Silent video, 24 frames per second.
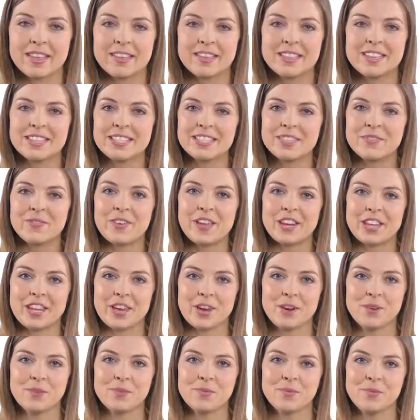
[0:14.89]
This
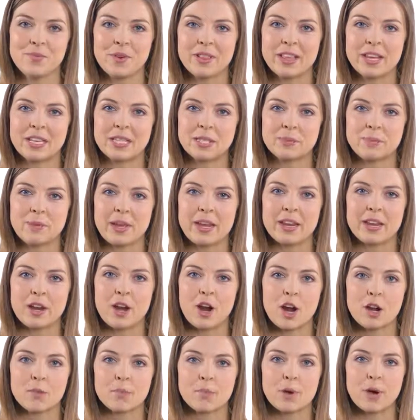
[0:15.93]
video will explain
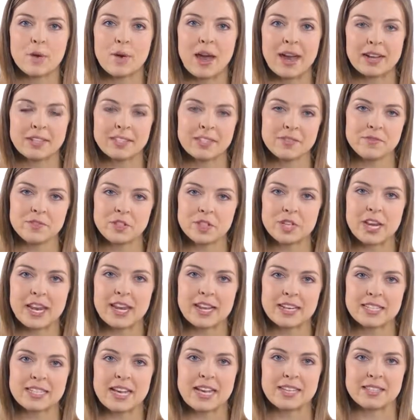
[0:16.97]
our proactive
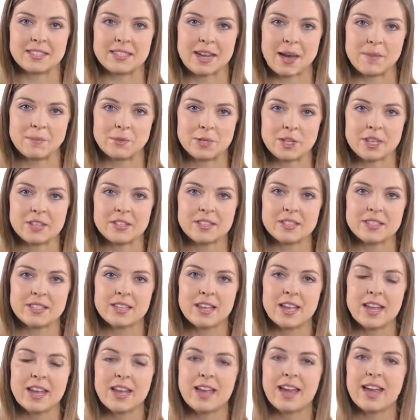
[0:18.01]
genetic test options
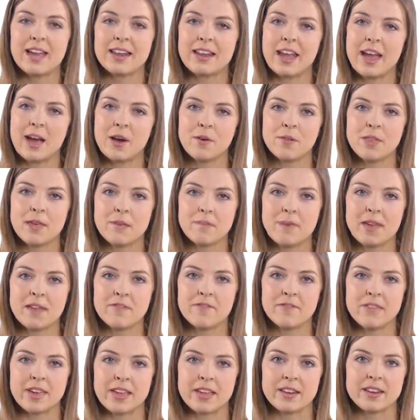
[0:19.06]
and how they might
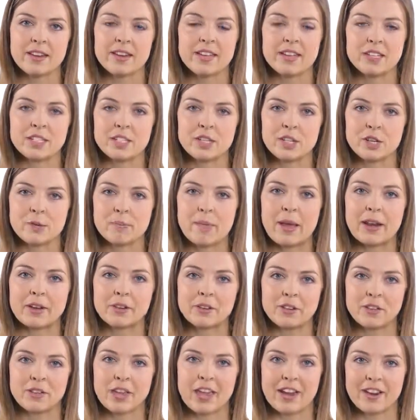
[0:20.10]
fit into your
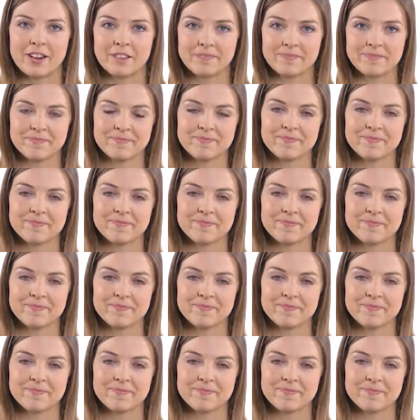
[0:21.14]
medical care.